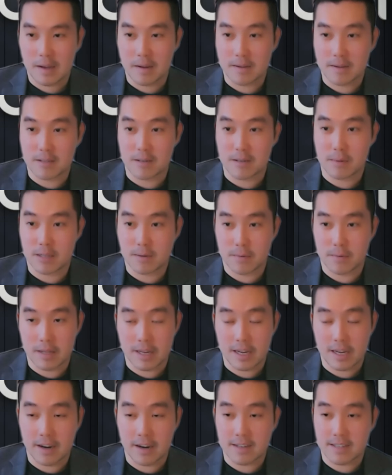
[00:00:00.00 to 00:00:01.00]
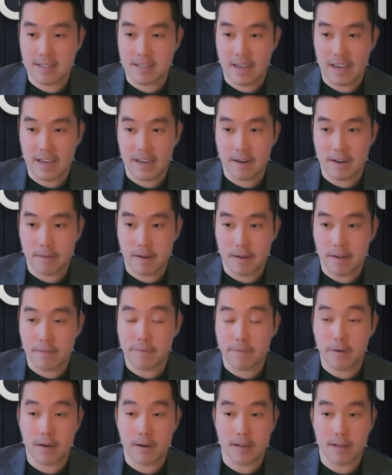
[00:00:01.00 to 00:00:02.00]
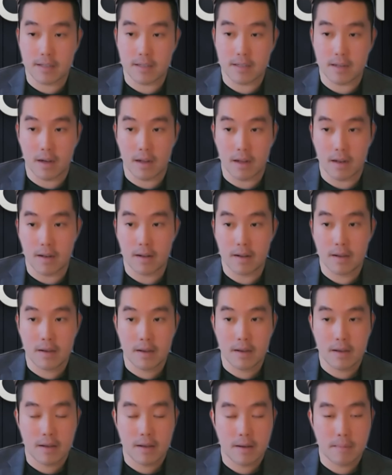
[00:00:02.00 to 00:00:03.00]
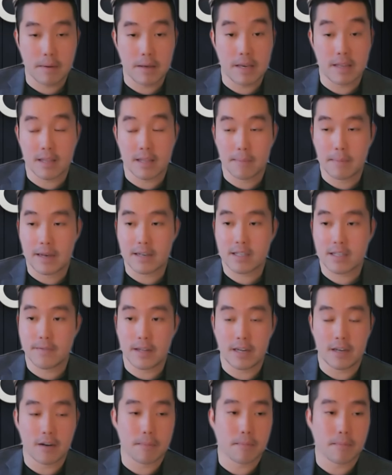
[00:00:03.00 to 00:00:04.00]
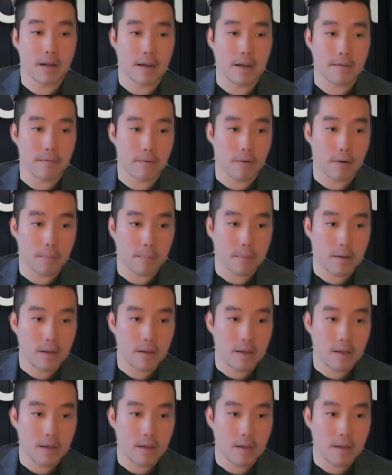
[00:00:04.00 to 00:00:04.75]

Zoom is really here to stay and focus on being the best video platform.